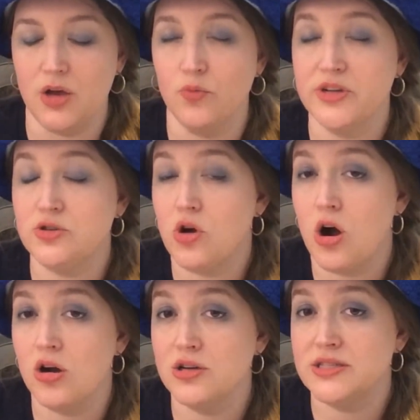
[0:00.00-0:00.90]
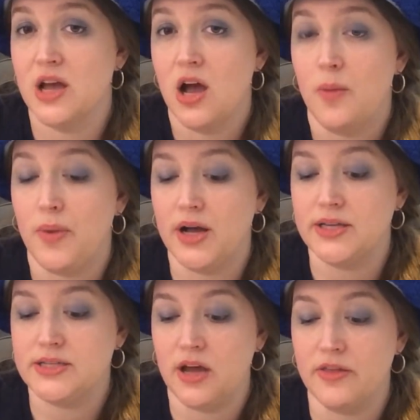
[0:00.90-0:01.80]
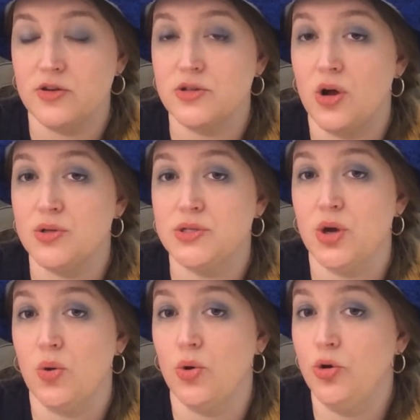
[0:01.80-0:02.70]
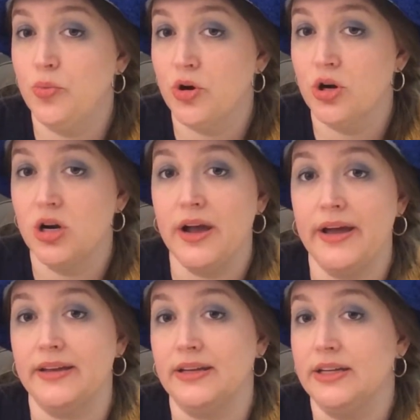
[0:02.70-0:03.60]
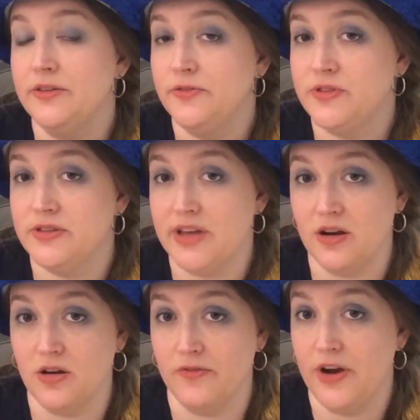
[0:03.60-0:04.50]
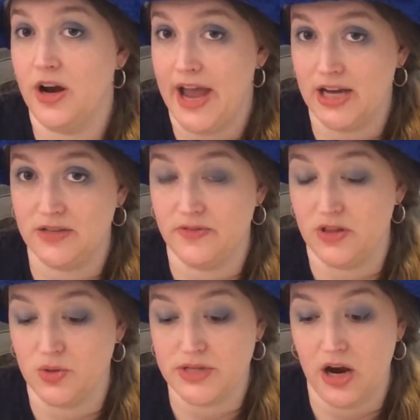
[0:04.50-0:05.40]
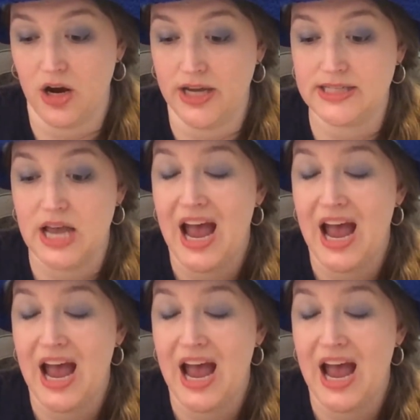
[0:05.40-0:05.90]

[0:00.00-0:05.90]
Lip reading: rental cars, but there's also Uber and Lyft that are very active in those areas.